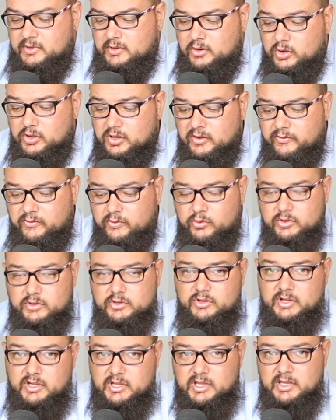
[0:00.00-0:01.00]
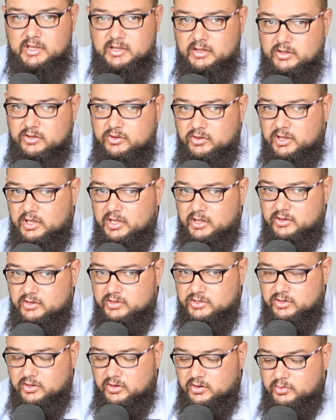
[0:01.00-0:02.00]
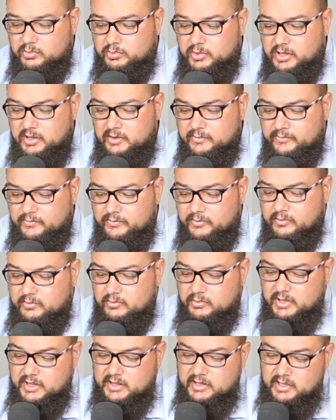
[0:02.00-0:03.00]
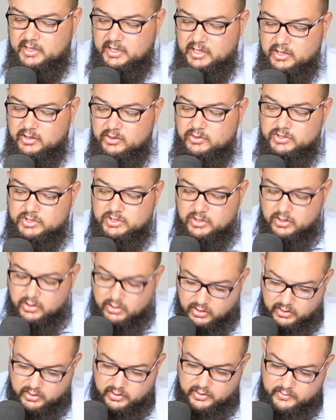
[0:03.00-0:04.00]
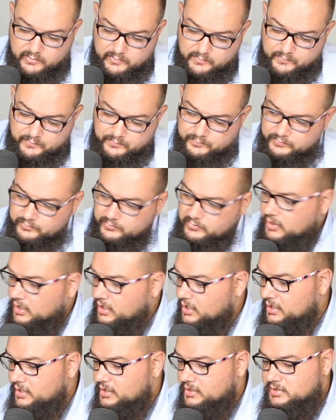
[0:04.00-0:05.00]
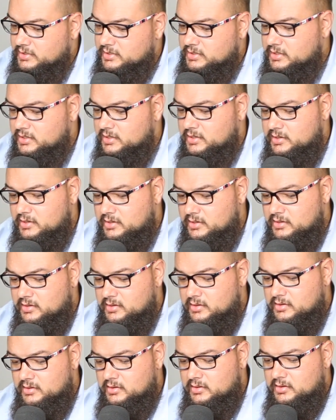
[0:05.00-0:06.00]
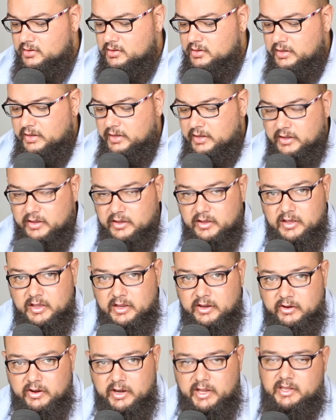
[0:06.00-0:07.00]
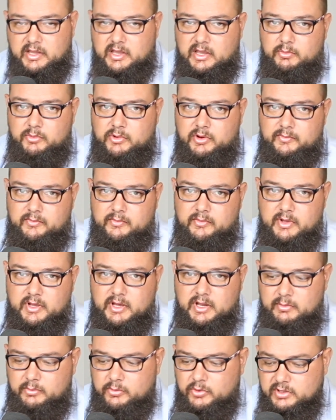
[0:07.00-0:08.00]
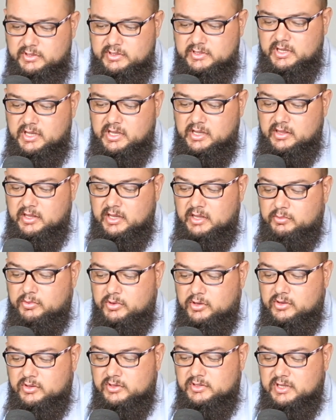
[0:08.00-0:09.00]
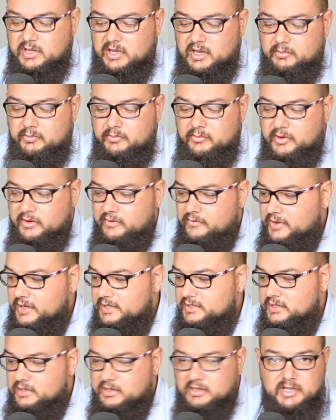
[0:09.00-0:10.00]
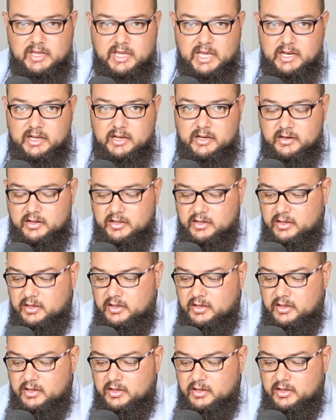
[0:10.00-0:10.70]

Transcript: looking forward to the to the EOS RP, but the EOS R is a great camera, and I'm not saying that because I'm invested in Canon